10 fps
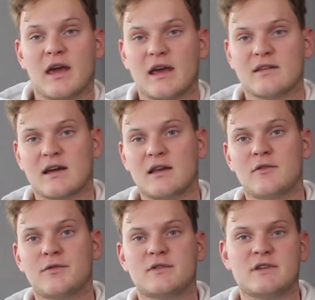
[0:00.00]
is kind
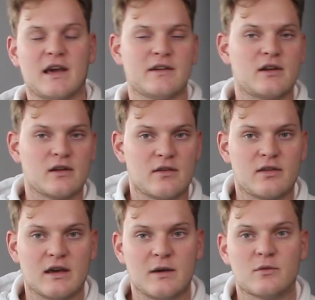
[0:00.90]
of changing the
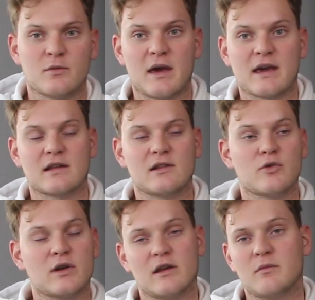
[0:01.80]
theme to make it
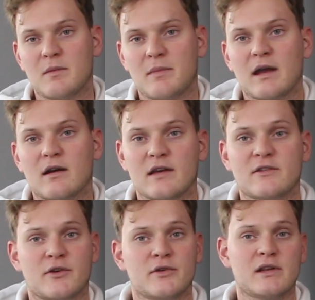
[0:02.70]
look a little bit better.
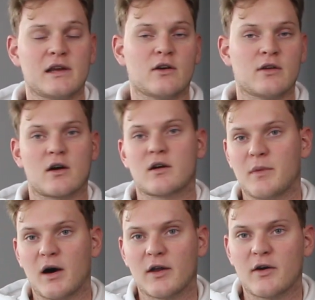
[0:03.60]
It's currently on
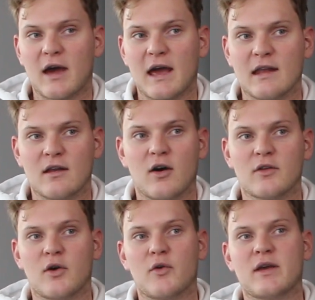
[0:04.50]
Acabado, and
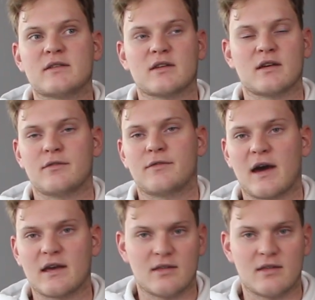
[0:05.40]
although it's a fine